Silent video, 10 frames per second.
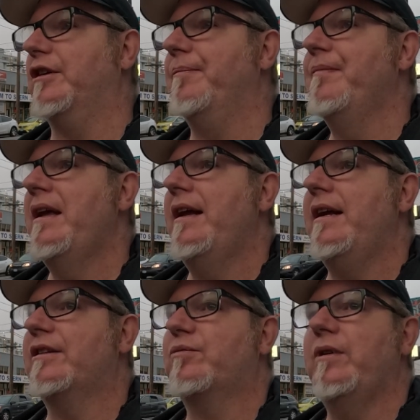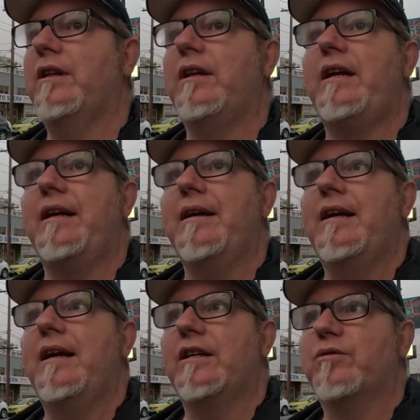So it's really
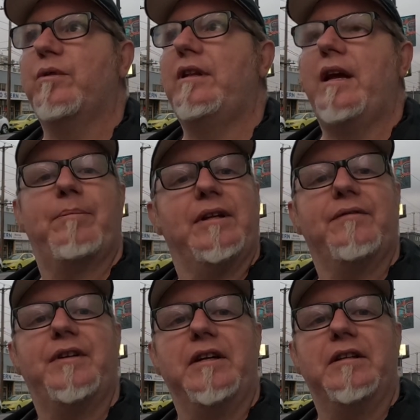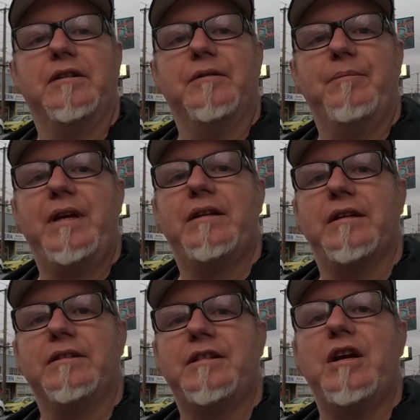uplifting to meet
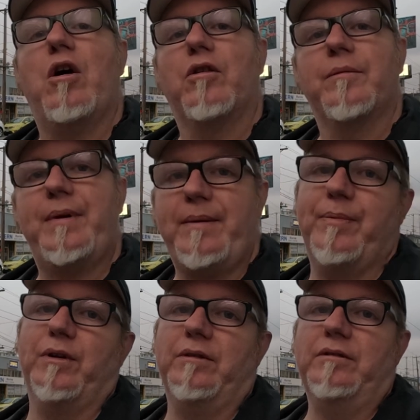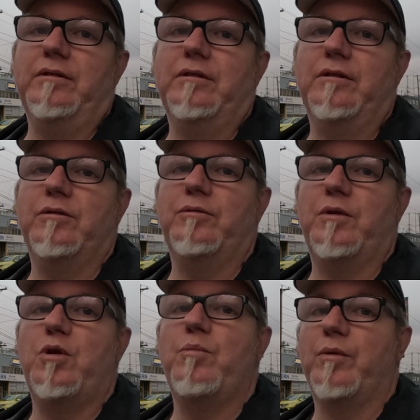and see all the people
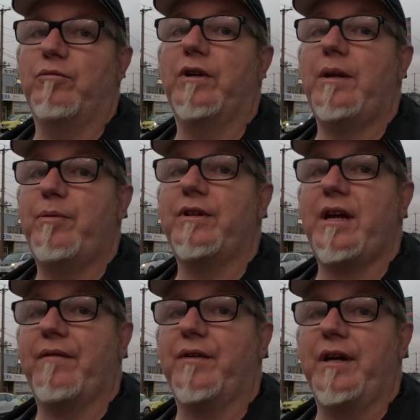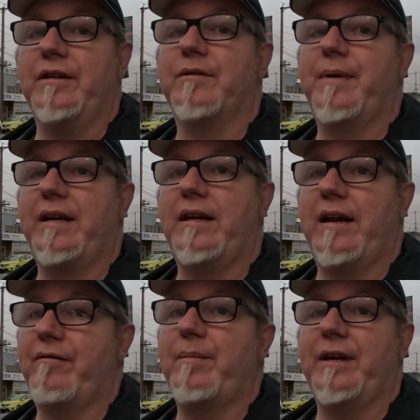who really put the effort into making
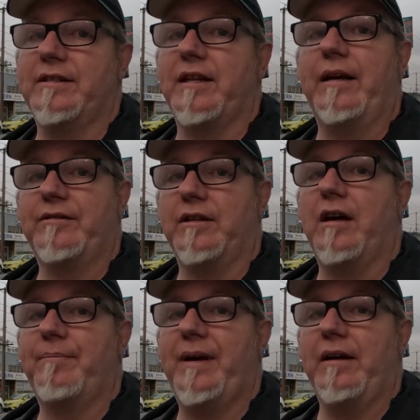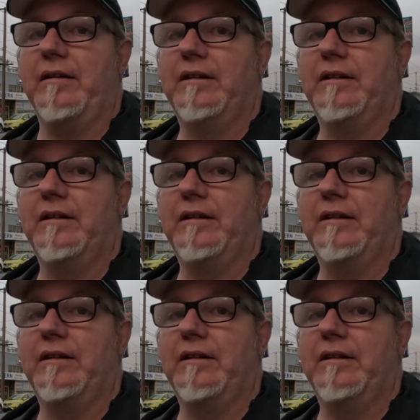everybody's lives a lot better.